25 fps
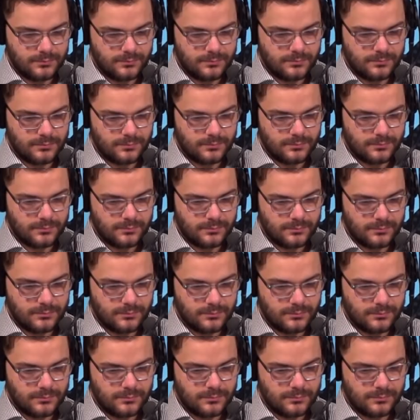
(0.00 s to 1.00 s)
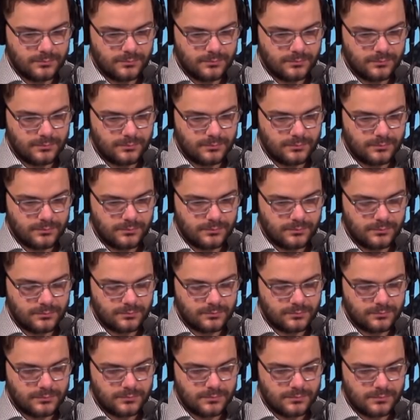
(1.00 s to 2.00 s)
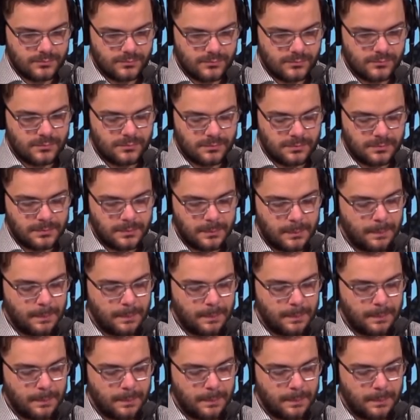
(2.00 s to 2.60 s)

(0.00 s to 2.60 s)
The person shown says nothing.